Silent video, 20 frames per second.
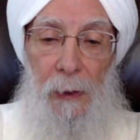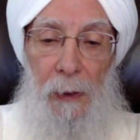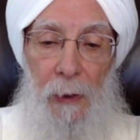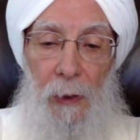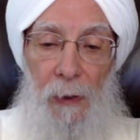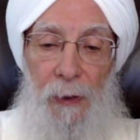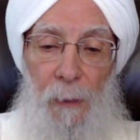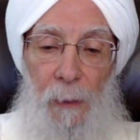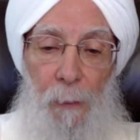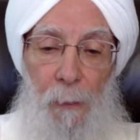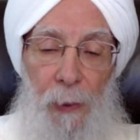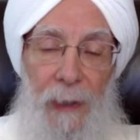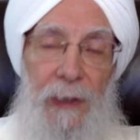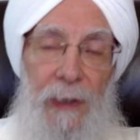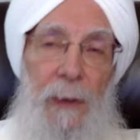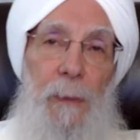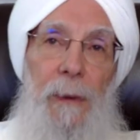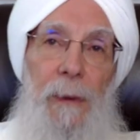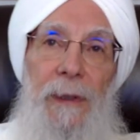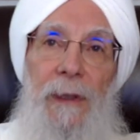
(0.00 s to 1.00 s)
called The
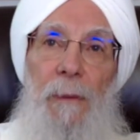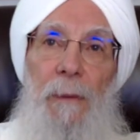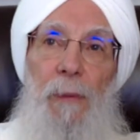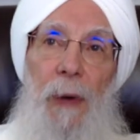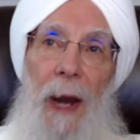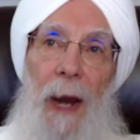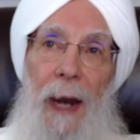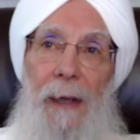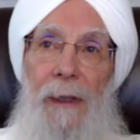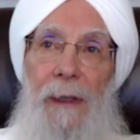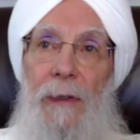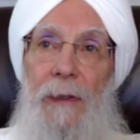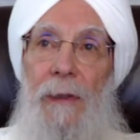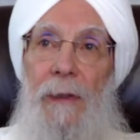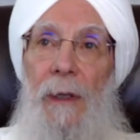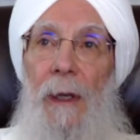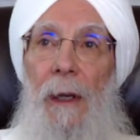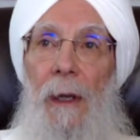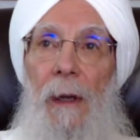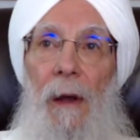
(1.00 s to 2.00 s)
Principles and Practice
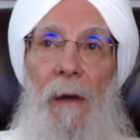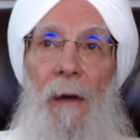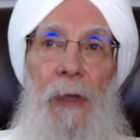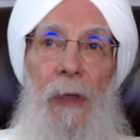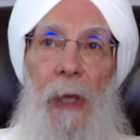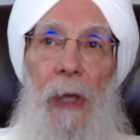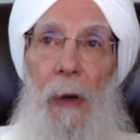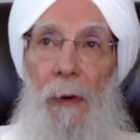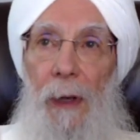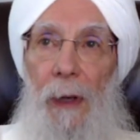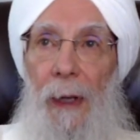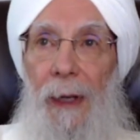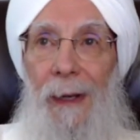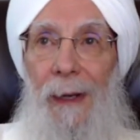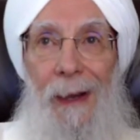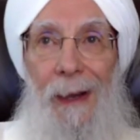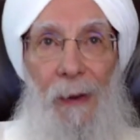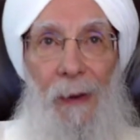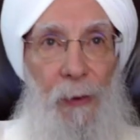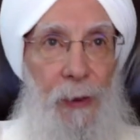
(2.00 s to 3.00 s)
of Yoga
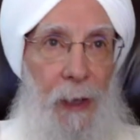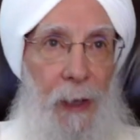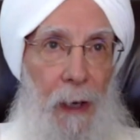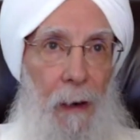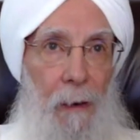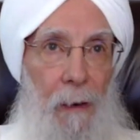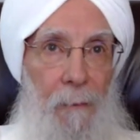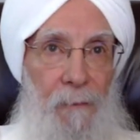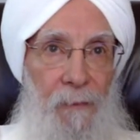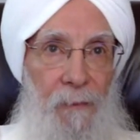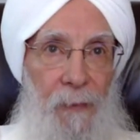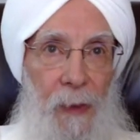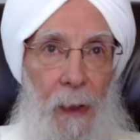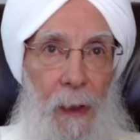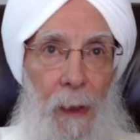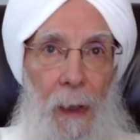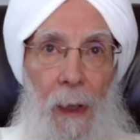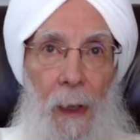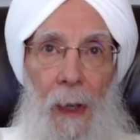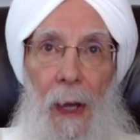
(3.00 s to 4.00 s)
in Healthcare.
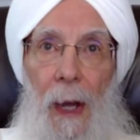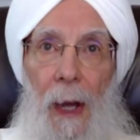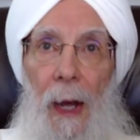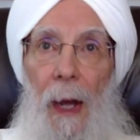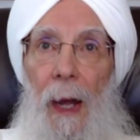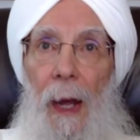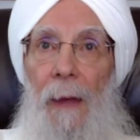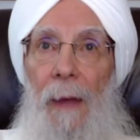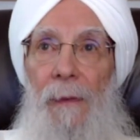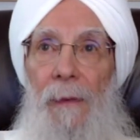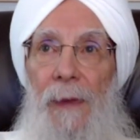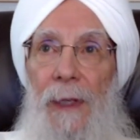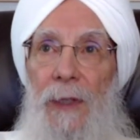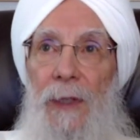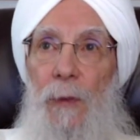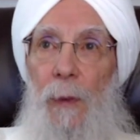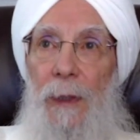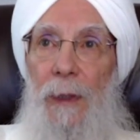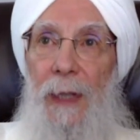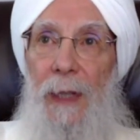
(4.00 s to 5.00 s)
And
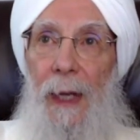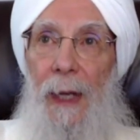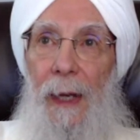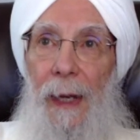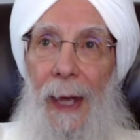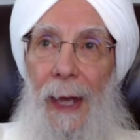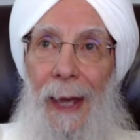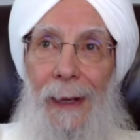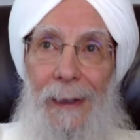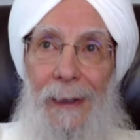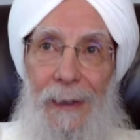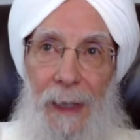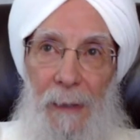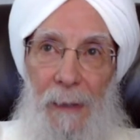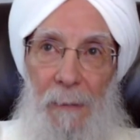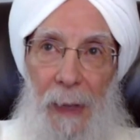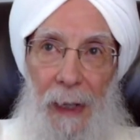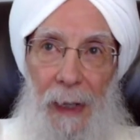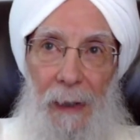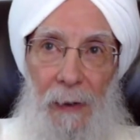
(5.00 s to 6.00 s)
this was an edited
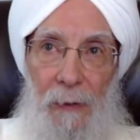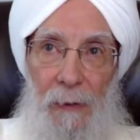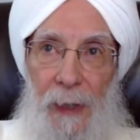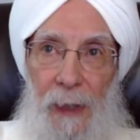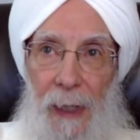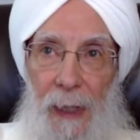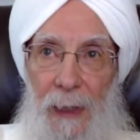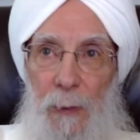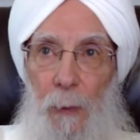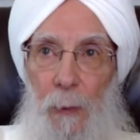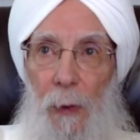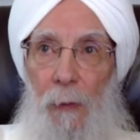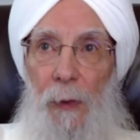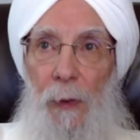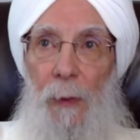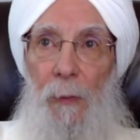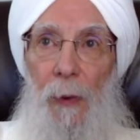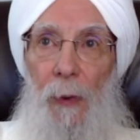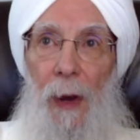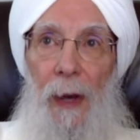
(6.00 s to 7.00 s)
medical textbook.
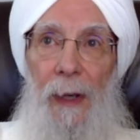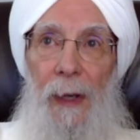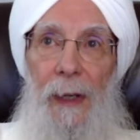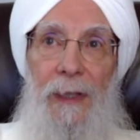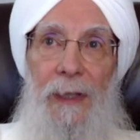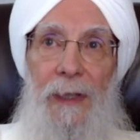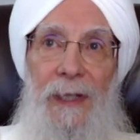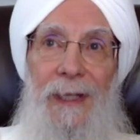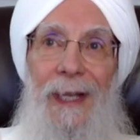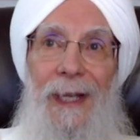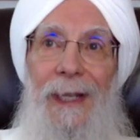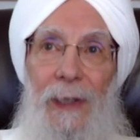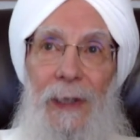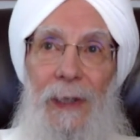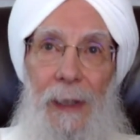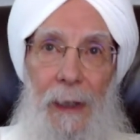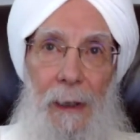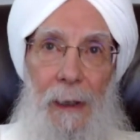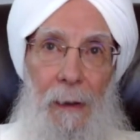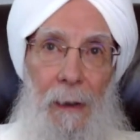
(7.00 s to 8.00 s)
We brought in
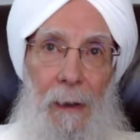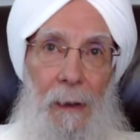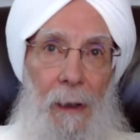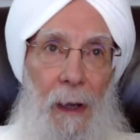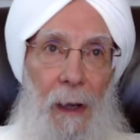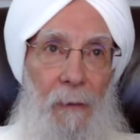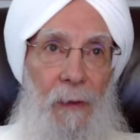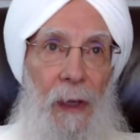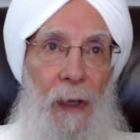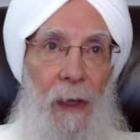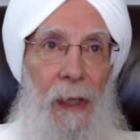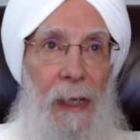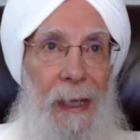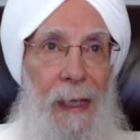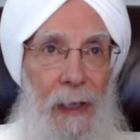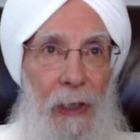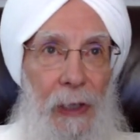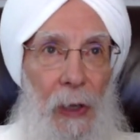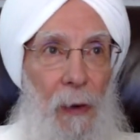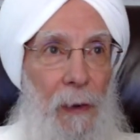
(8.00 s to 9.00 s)
60 of the
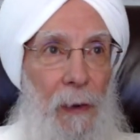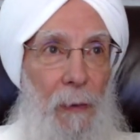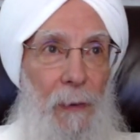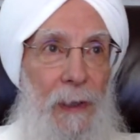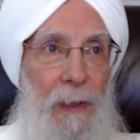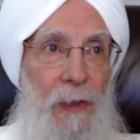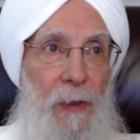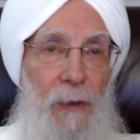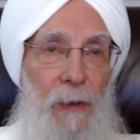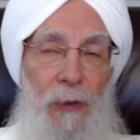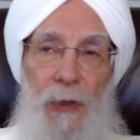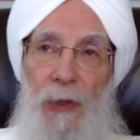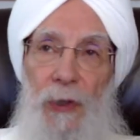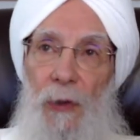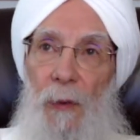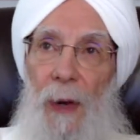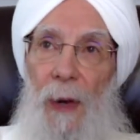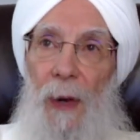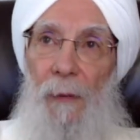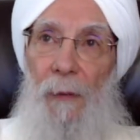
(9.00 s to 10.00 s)
leading yoga
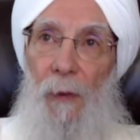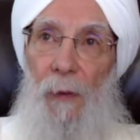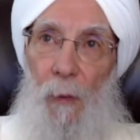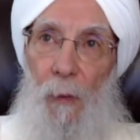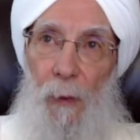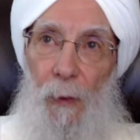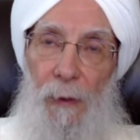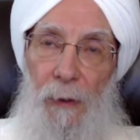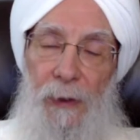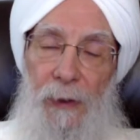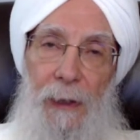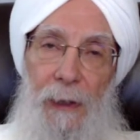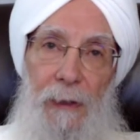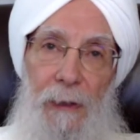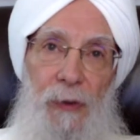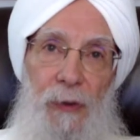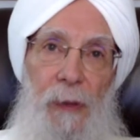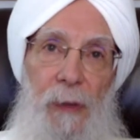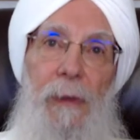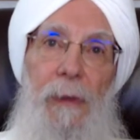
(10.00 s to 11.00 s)
researchers around the world to
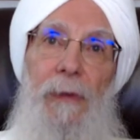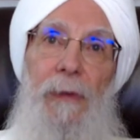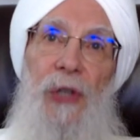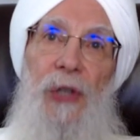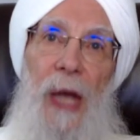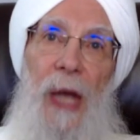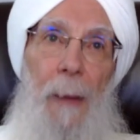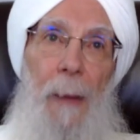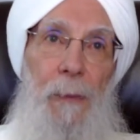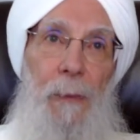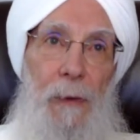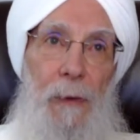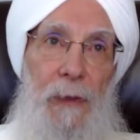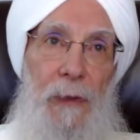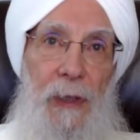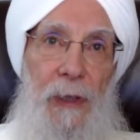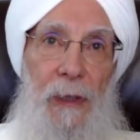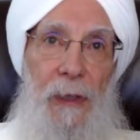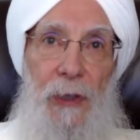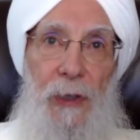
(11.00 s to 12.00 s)
contribute
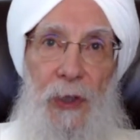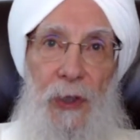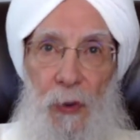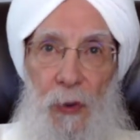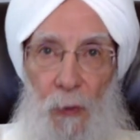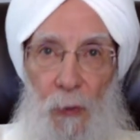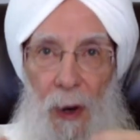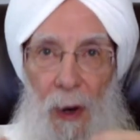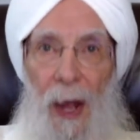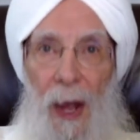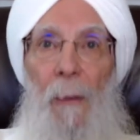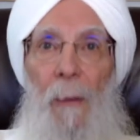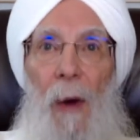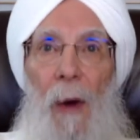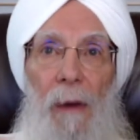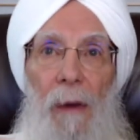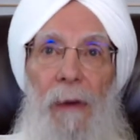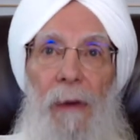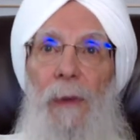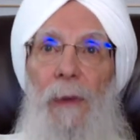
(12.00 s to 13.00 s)
chapters that describe
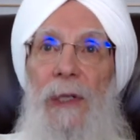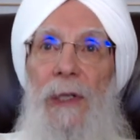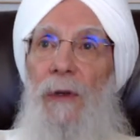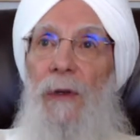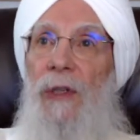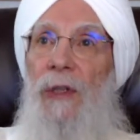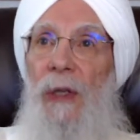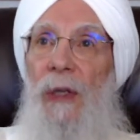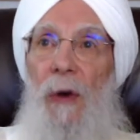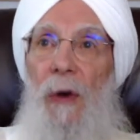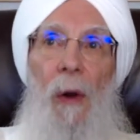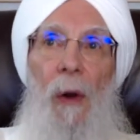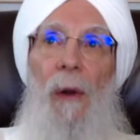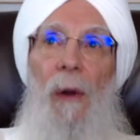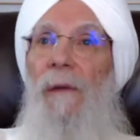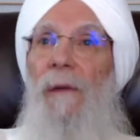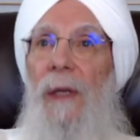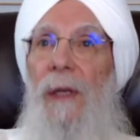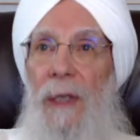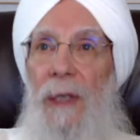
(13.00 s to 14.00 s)
all the research in all
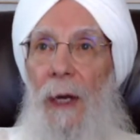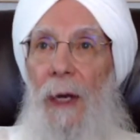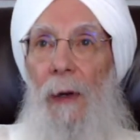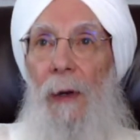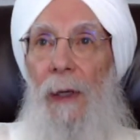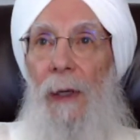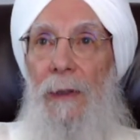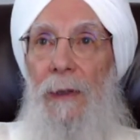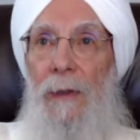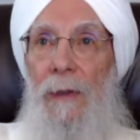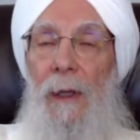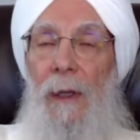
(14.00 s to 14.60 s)
of these areas.